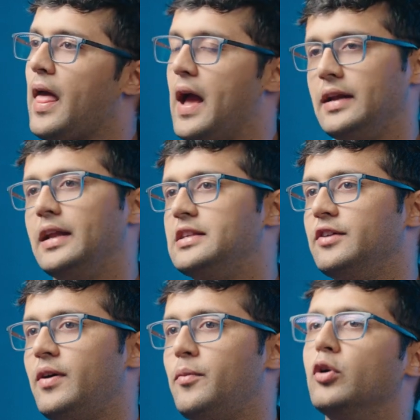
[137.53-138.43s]
And let's say
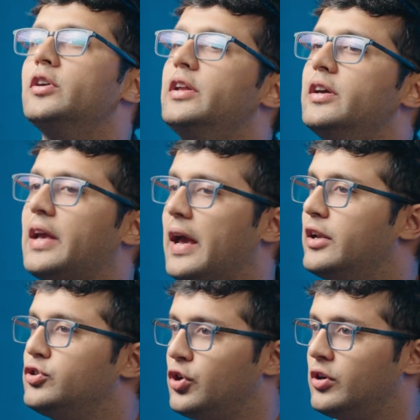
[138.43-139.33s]
if I'm already a
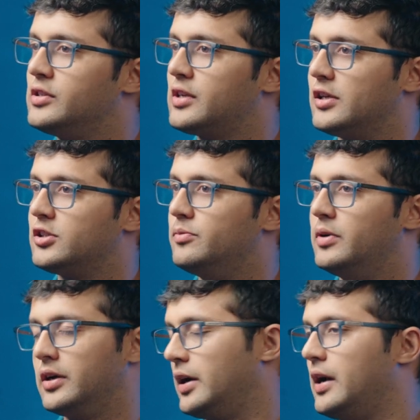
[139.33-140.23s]
Care insurance
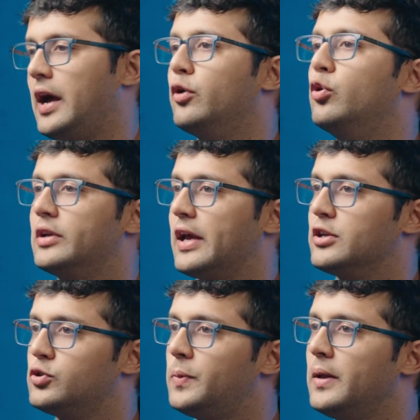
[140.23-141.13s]
customer and I hold
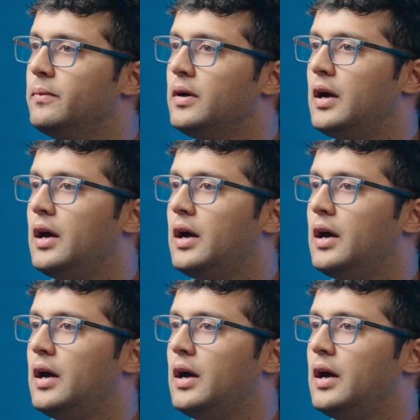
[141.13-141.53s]
Care Supreme,